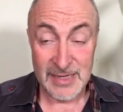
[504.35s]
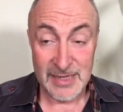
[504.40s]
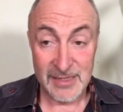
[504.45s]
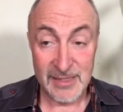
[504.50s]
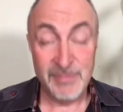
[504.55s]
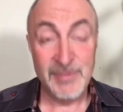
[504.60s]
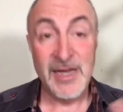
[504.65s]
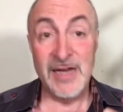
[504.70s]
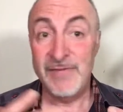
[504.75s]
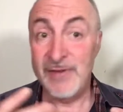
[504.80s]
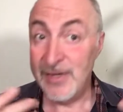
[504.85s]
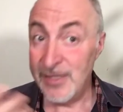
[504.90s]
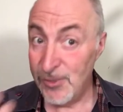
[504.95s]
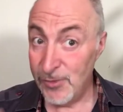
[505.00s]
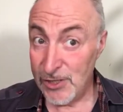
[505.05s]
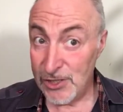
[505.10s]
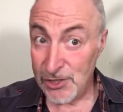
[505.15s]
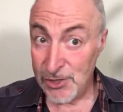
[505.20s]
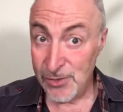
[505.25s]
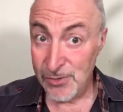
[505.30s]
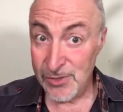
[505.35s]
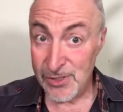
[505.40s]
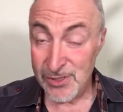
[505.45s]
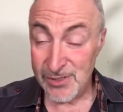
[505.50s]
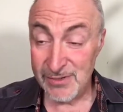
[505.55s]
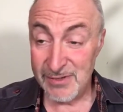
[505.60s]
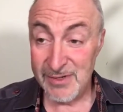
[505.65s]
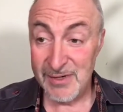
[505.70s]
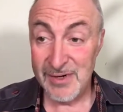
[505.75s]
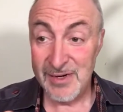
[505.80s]
They may have other issues.
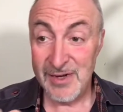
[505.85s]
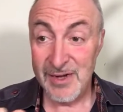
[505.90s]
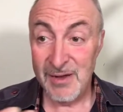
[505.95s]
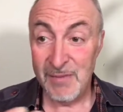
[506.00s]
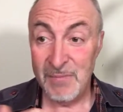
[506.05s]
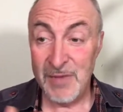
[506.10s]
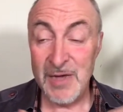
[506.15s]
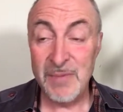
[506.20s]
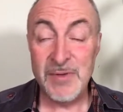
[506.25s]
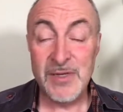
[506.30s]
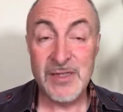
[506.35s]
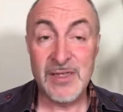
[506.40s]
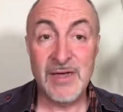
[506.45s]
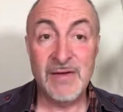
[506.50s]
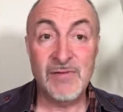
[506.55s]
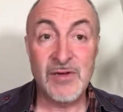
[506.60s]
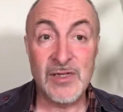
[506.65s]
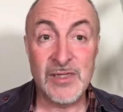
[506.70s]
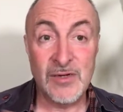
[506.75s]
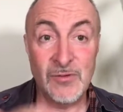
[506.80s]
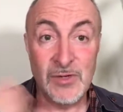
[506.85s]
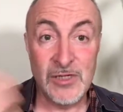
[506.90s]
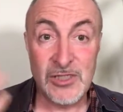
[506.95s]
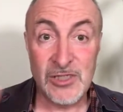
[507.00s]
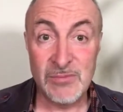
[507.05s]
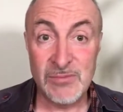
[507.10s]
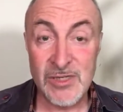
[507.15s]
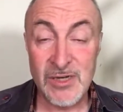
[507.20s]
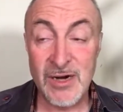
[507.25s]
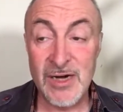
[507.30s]
Maybe they've got their
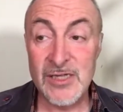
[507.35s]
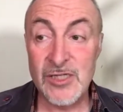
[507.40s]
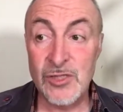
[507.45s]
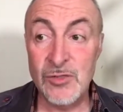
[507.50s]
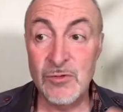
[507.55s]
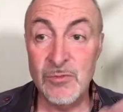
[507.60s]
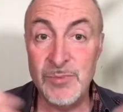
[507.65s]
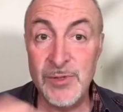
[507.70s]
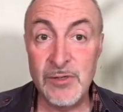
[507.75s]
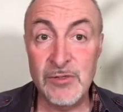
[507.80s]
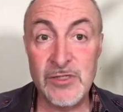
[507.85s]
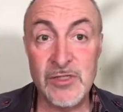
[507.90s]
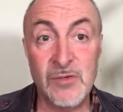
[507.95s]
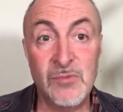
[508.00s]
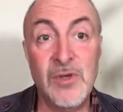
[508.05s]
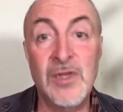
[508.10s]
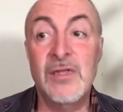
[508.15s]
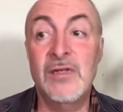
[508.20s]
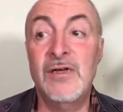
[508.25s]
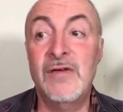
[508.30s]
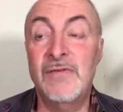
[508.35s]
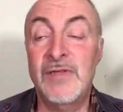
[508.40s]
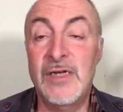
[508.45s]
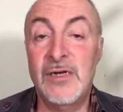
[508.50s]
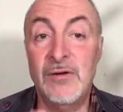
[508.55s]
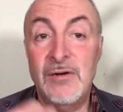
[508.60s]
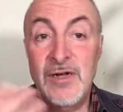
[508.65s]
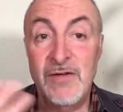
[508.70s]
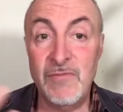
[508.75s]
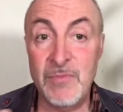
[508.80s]
relationship tied to abuse, that whether if they
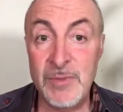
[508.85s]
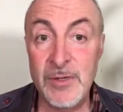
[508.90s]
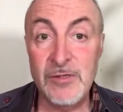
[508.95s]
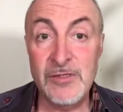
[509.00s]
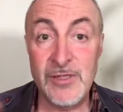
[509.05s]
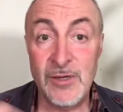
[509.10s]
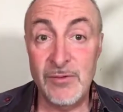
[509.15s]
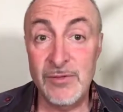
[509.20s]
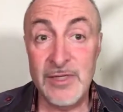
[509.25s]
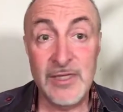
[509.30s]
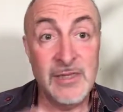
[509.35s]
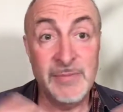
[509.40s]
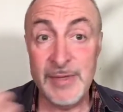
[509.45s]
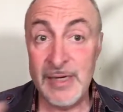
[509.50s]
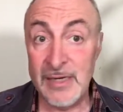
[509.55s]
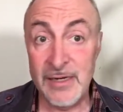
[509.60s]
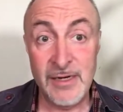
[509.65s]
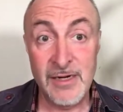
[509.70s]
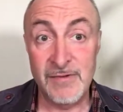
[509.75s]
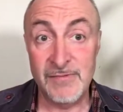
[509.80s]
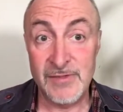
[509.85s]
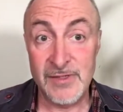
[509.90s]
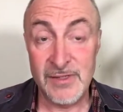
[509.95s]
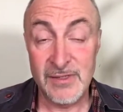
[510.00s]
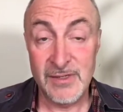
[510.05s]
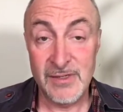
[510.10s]
don't have abuse, they don't think they're being loved.